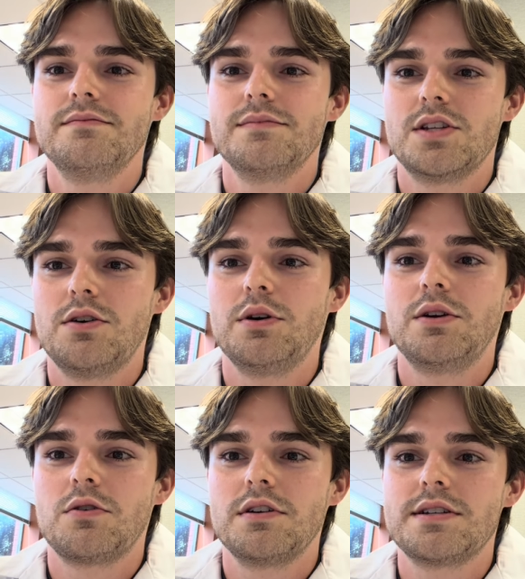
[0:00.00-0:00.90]
So in
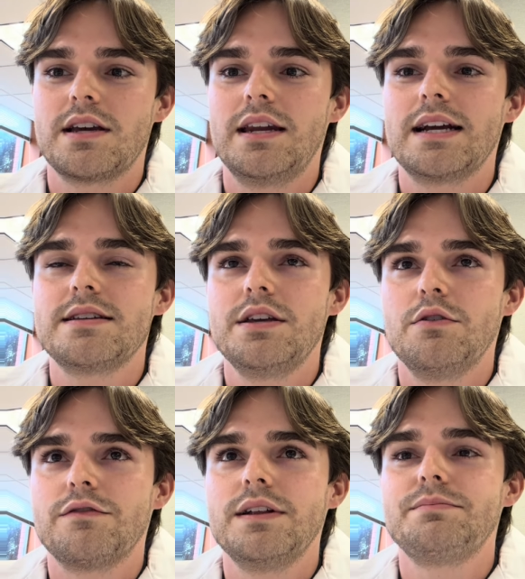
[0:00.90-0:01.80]
order to connect it, you'll
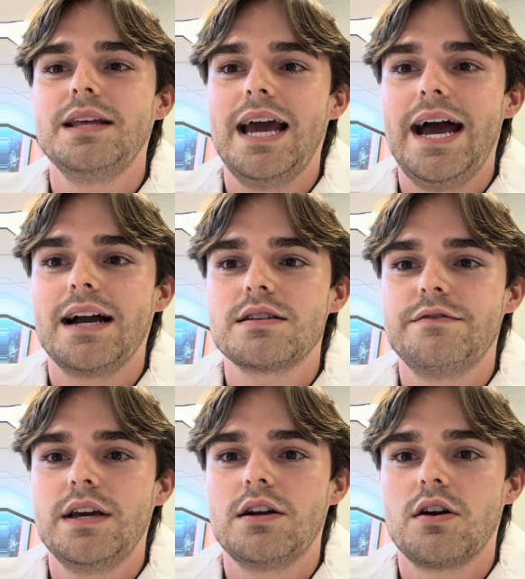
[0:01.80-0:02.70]
flip the
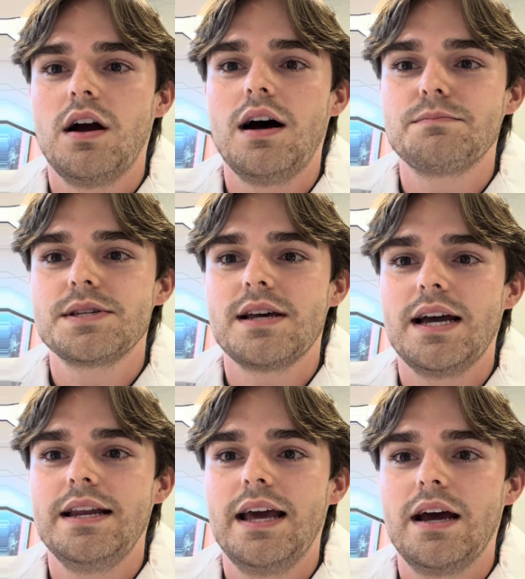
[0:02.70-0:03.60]
activator
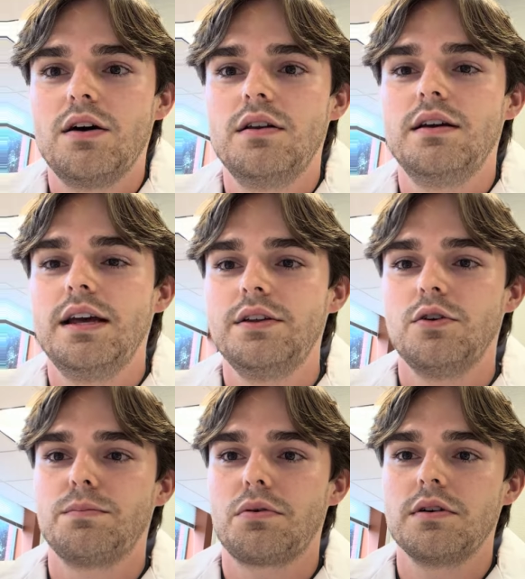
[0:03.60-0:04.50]
upside down, and
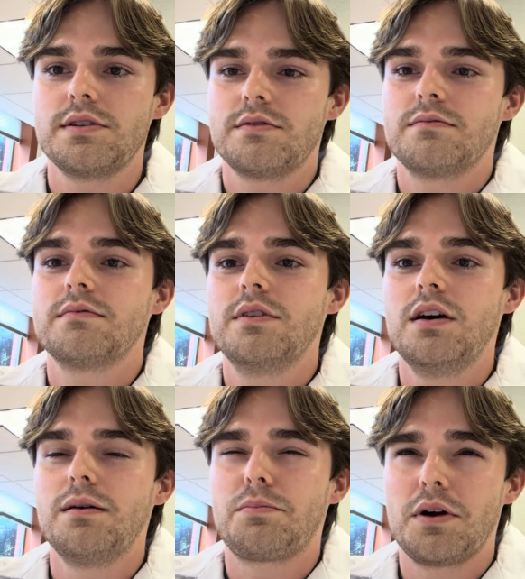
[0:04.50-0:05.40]
you'll press
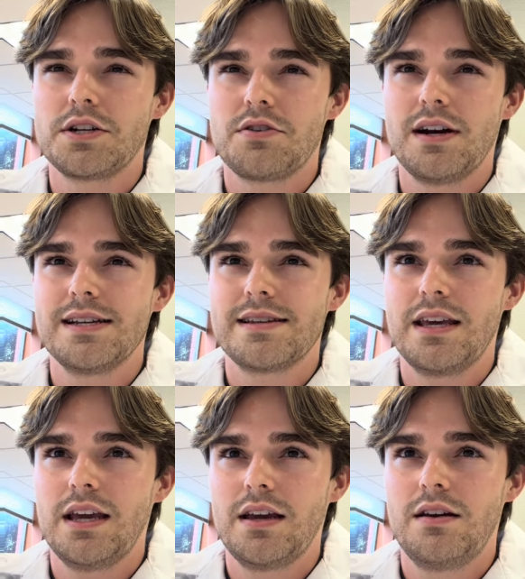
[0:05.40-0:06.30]
the pressurized
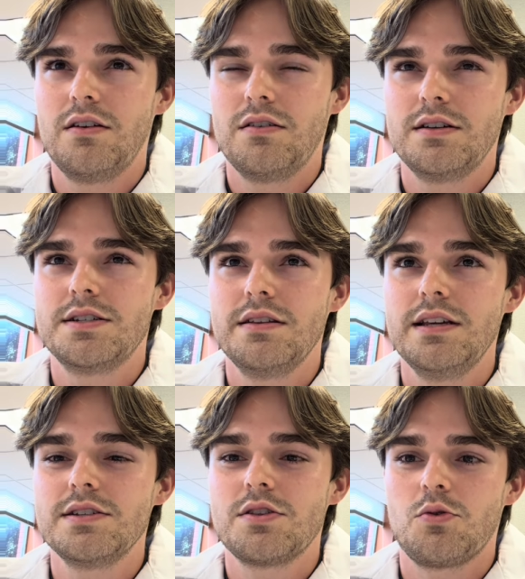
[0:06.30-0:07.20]
can onto
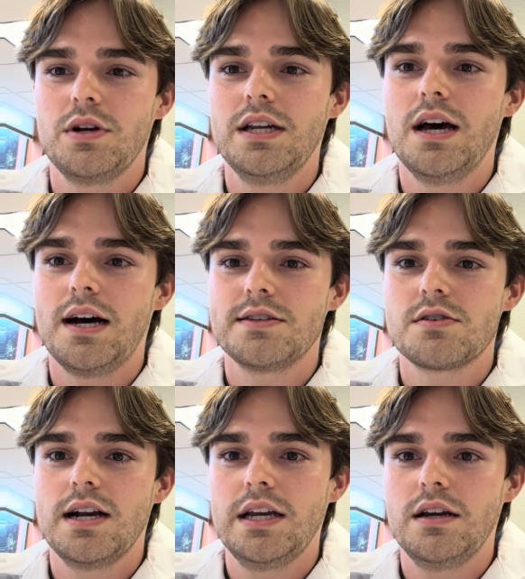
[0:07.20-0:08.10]
these 3 dots
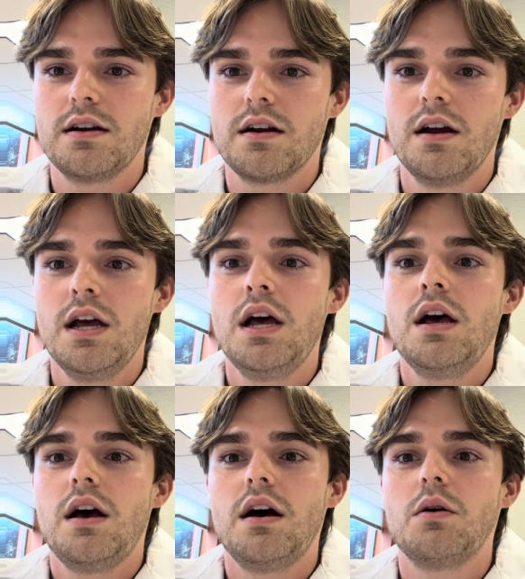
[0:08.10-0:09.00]
right here.
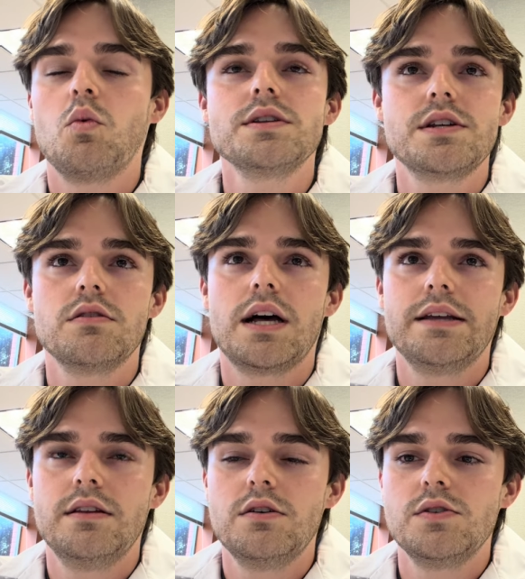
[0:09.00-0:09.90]
Once you
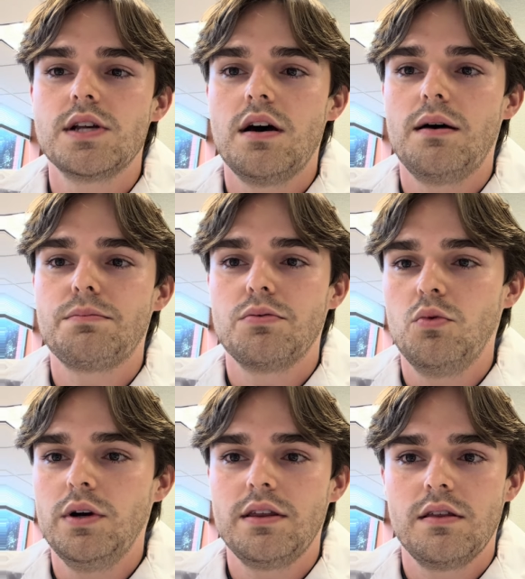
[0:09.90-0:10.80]
line those up
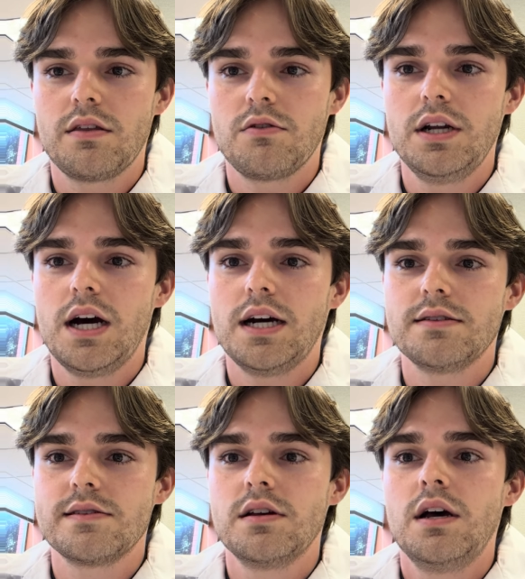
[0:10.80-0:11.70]
with the 3
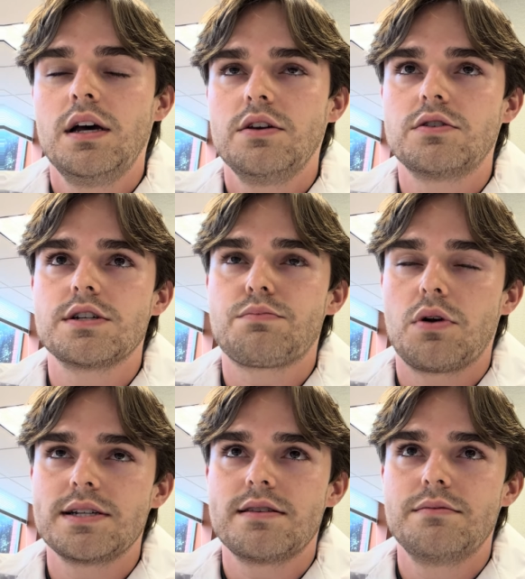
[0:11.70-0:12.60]
dots, you'll just
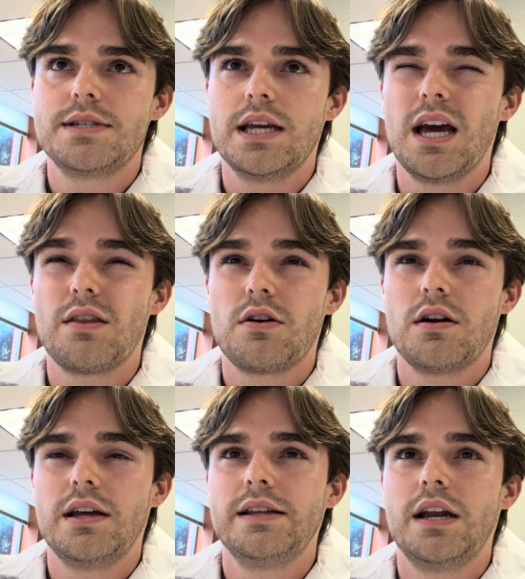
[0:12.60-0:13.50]
press them together
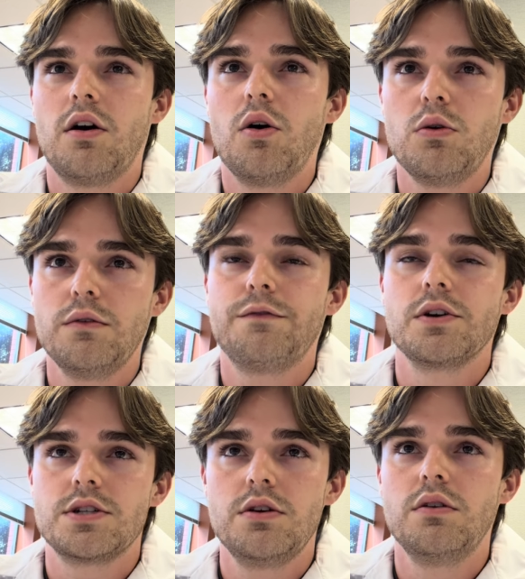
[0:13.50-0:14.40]
and then hold for
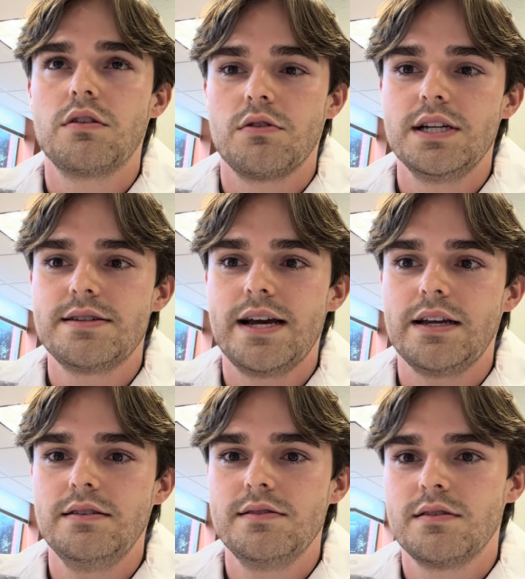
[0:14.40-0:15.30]
2 to 3
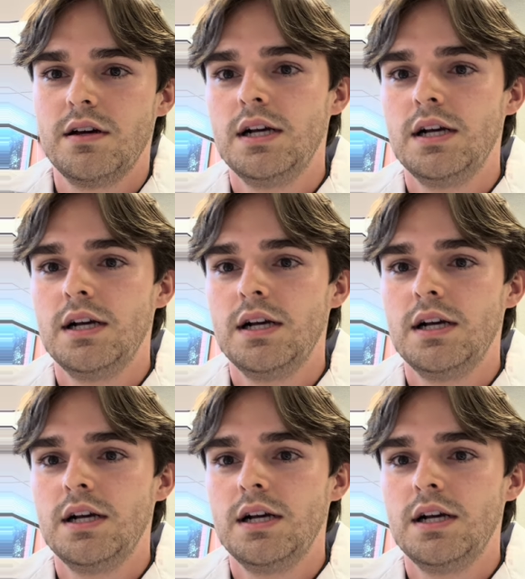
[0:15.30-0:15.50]
seconds.